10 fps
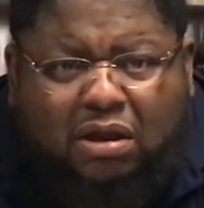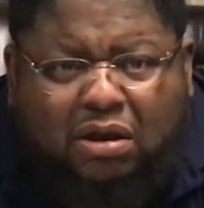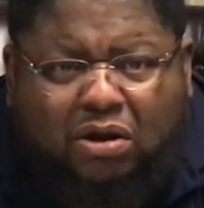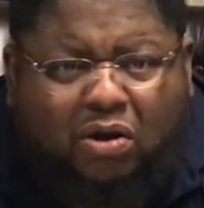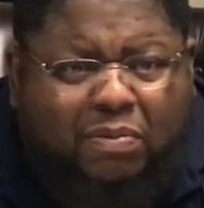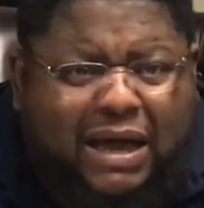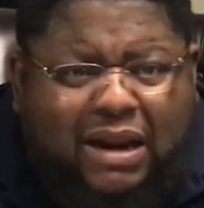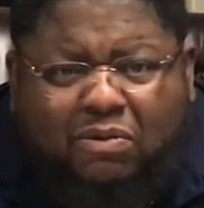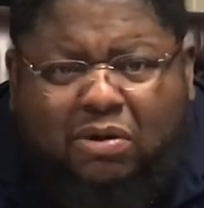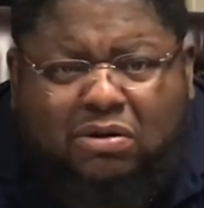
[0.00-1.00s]

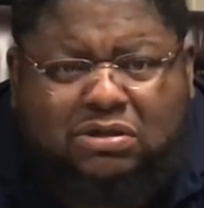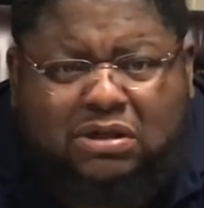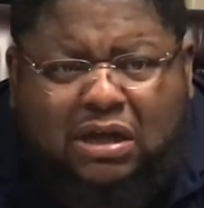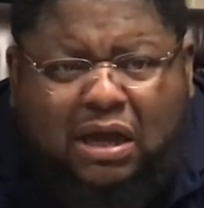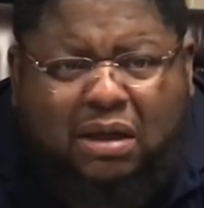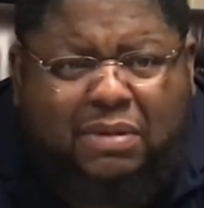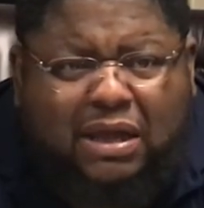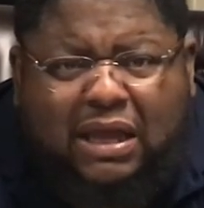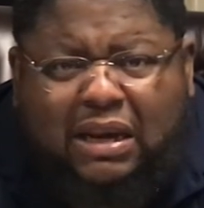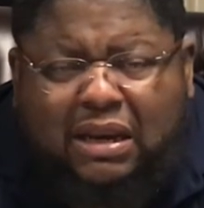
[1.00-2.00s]
Nobody wants to come
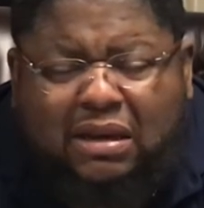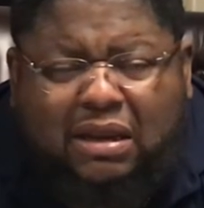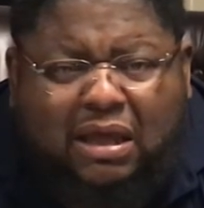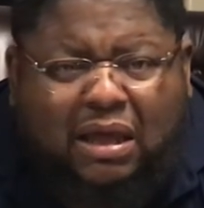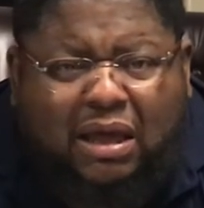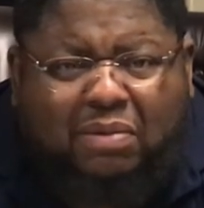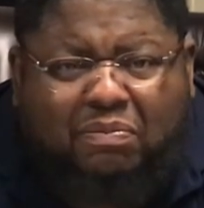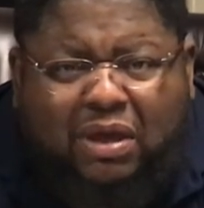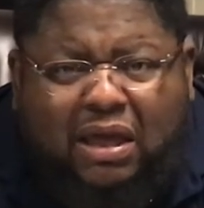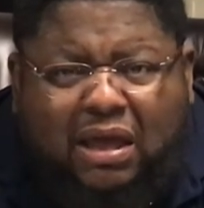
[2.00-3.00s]
in and
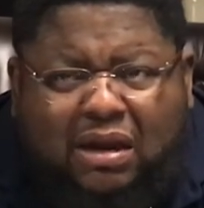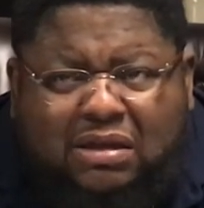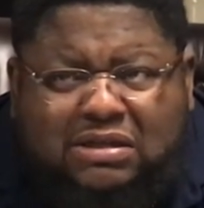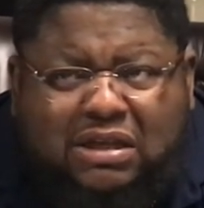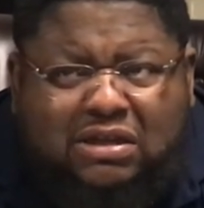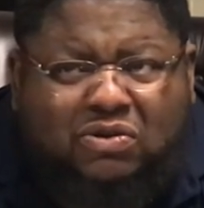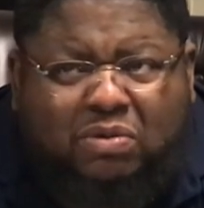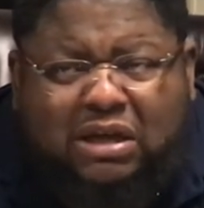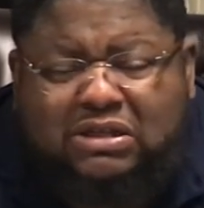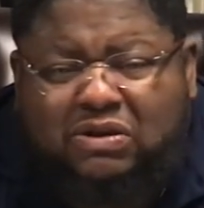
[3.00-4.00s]
be in a
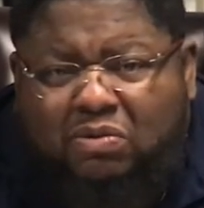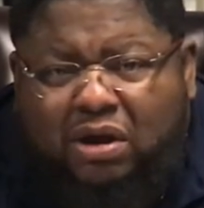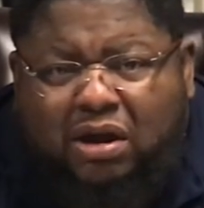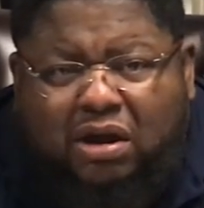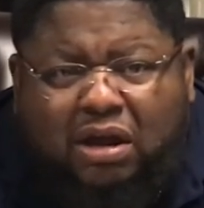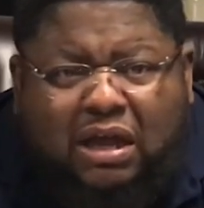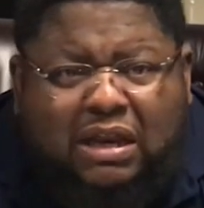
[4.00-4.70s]
situation where